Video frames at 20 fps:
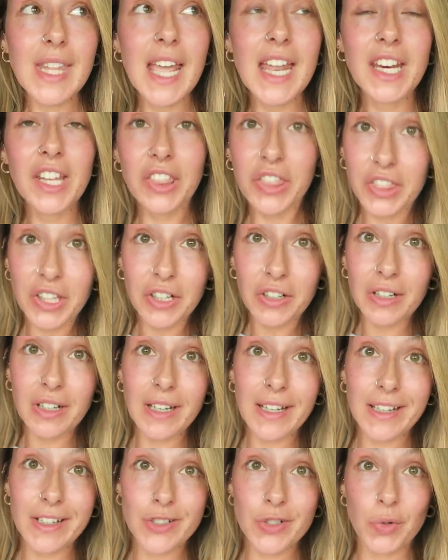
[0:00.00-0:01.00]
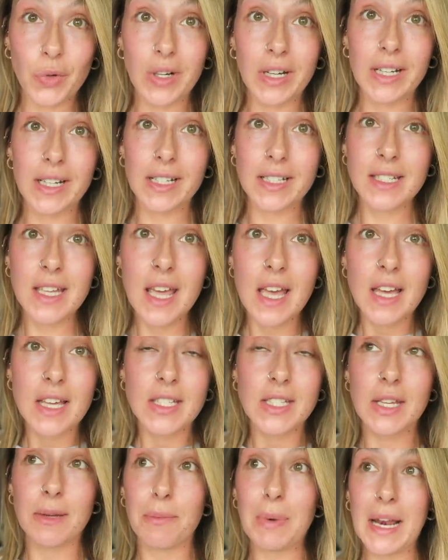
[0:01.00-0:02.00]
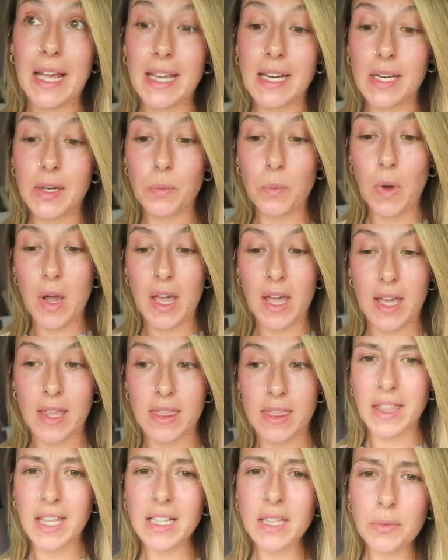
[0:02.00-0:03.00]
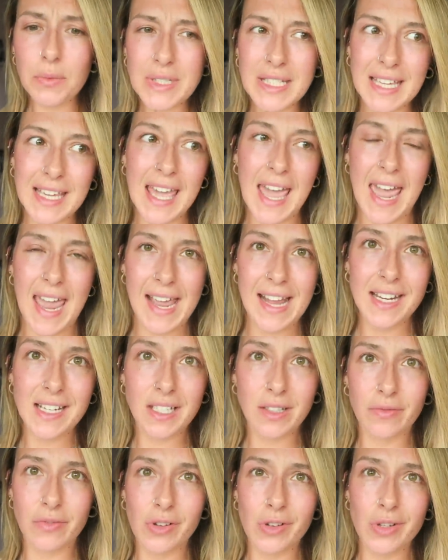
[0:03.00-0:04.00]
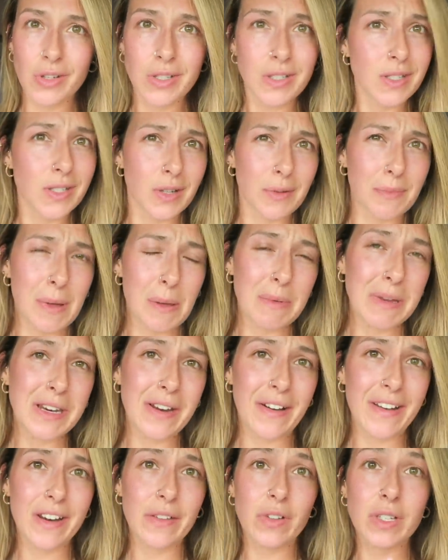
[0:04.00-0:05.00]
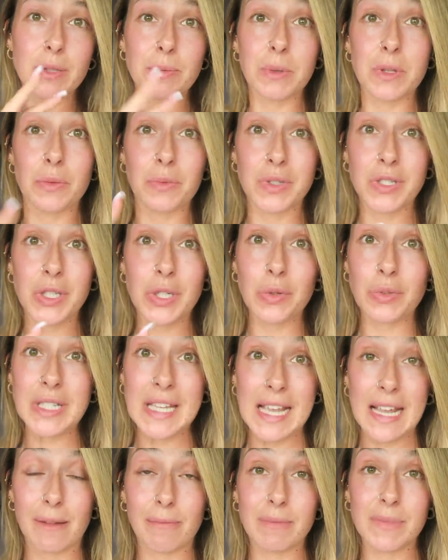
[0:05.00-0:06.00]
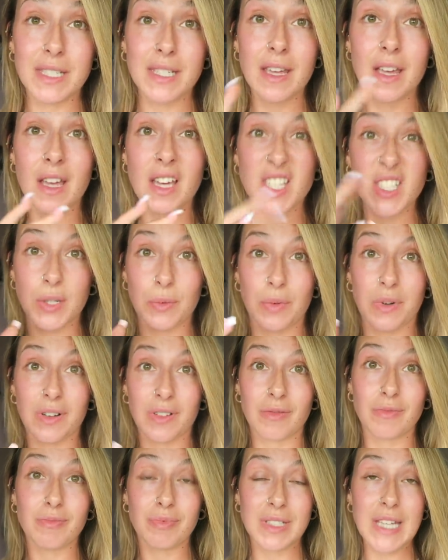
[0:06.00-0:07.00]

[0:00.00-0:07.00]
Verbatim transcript: And I thoroughly enjoyed it. So I played it with, I think there was like 8 of us or maybe 9 of us, but there was 2 teams. So we were